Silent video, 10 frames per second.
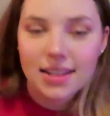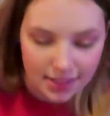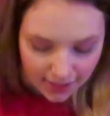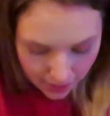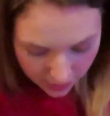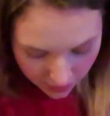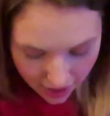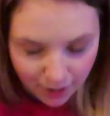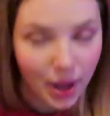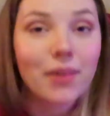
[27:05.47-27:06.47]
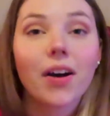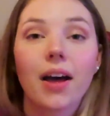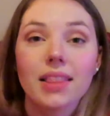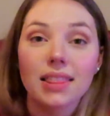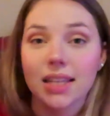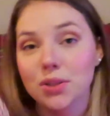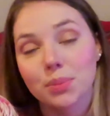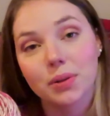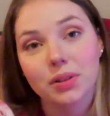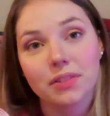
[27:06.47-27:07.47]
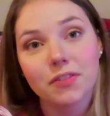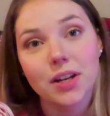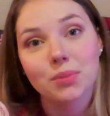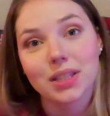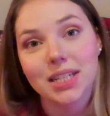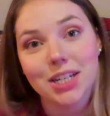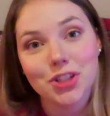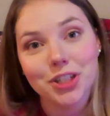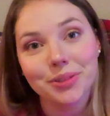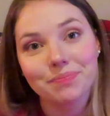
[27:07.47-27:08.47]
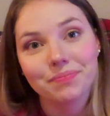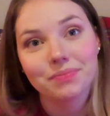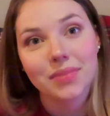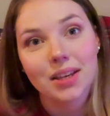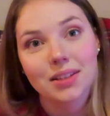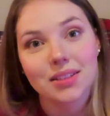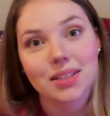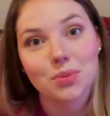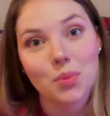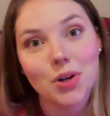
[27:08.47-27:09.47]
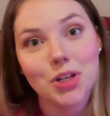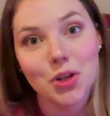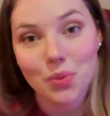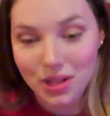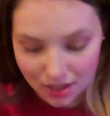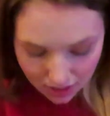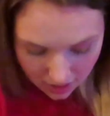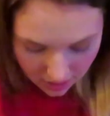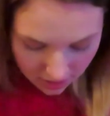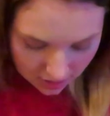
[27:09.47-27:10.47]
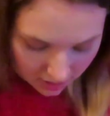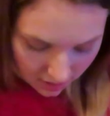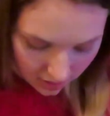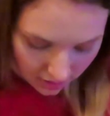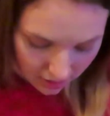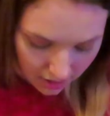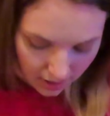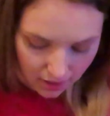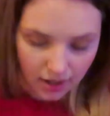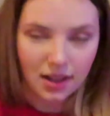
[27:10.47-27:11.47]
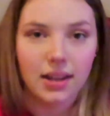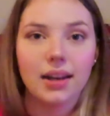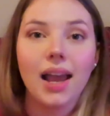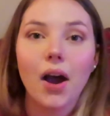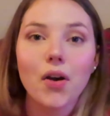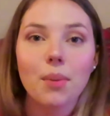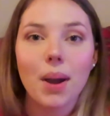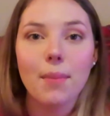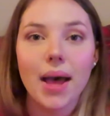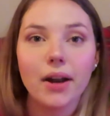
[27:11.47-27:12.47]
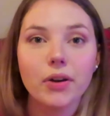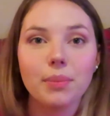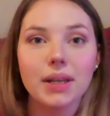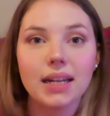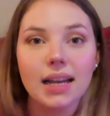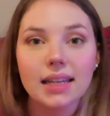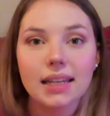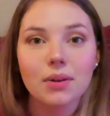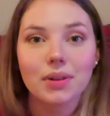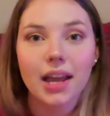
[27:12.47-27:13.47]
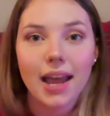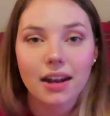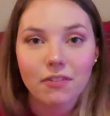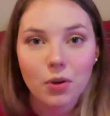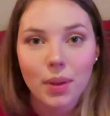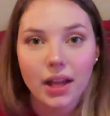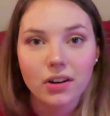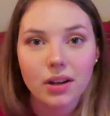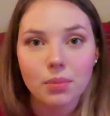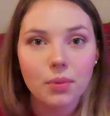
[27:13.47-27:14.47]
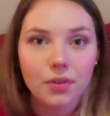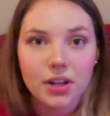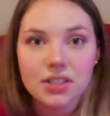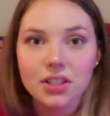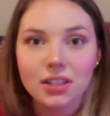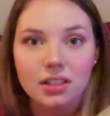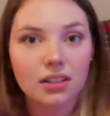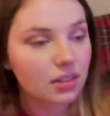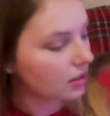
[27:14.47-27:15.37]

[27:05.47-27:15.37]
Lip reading: So I thought these would be really fun with the texture. So that's what we're doing. And how can my battery be dying when I had a full battery before I started?